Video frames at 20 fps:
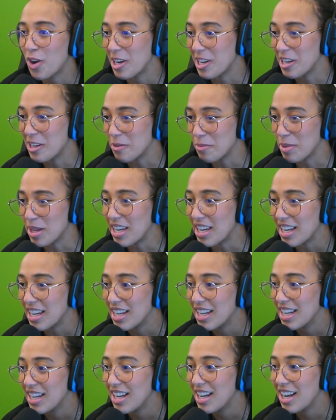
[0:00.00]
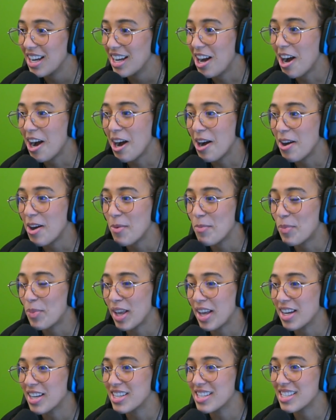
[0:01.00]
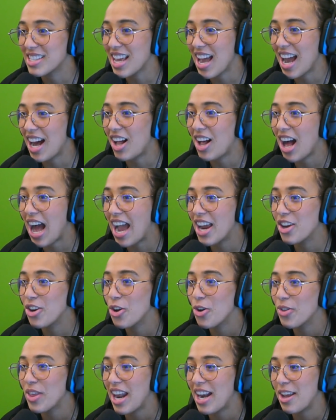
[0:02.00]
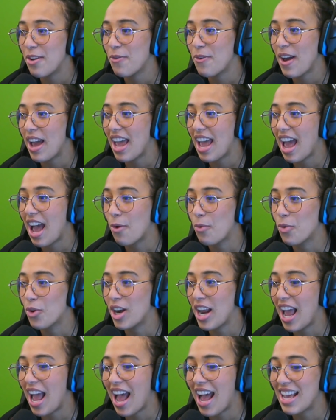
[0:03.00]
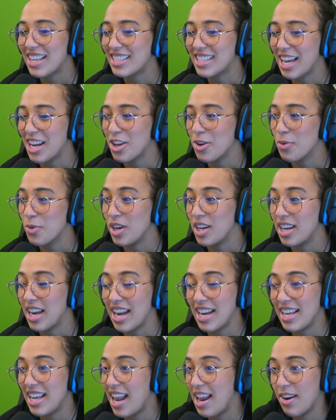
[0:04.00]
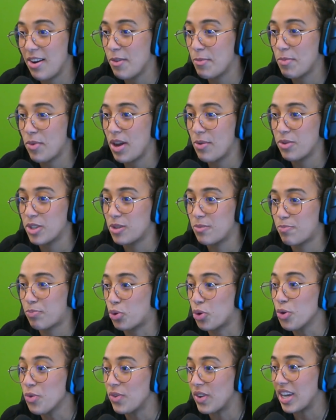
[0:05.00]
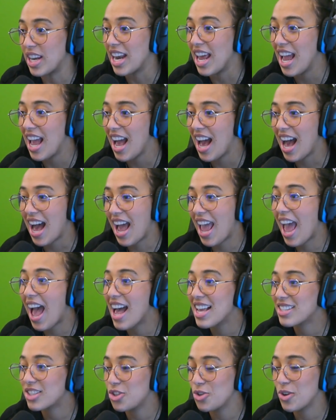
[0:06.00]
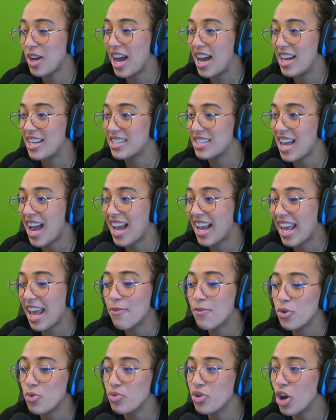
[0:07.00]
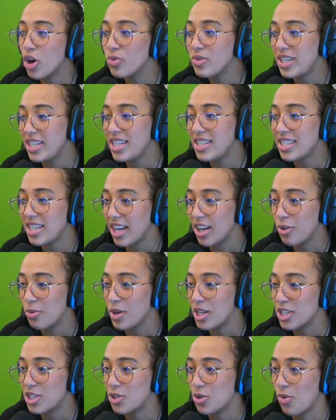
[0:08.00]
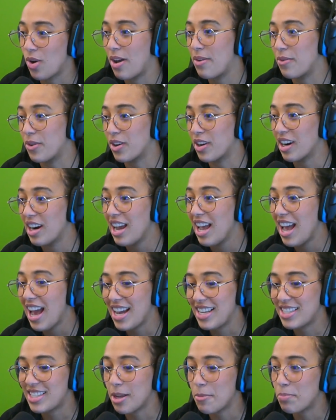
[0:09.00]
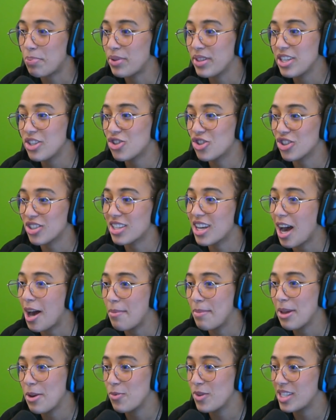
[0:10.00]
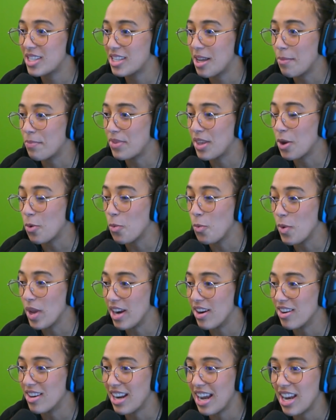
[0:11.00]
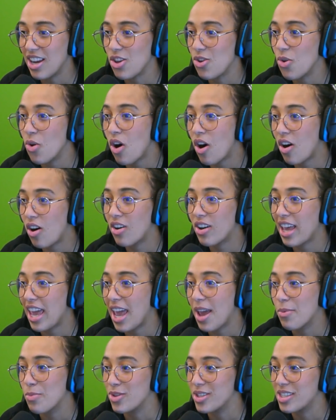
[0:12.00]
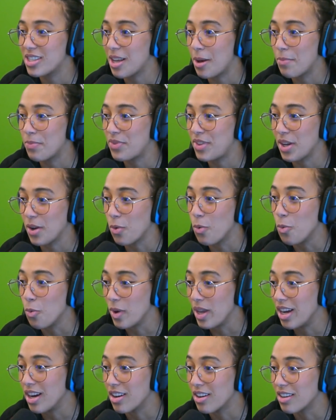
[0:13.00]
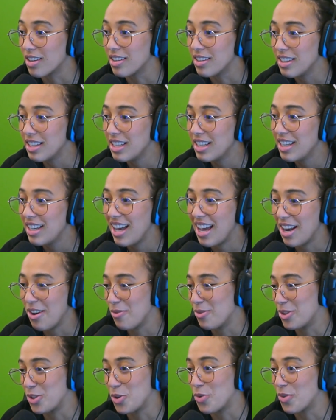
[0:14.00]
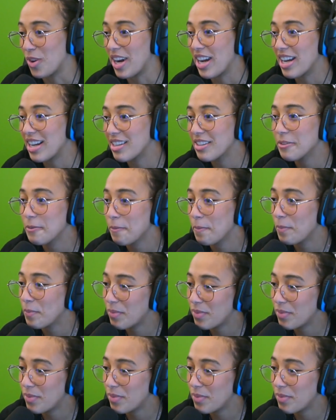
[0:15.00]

funny to me. Uh, because I I know that if I were to ask anyone, and it, it, it was proven, I asked you guys, I gave you no detail whatsoever. I said, please just come in with something weird, and you all came with something weird, and it was great.